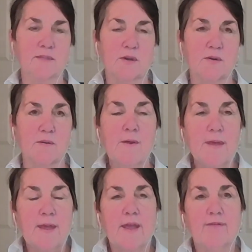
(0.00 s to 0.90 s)
So
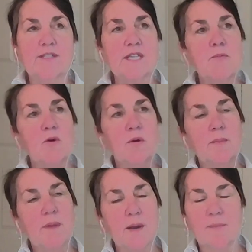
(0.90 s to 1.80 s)
if the team were
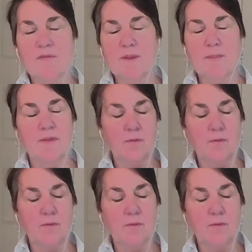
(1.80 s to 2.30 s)
only made up of people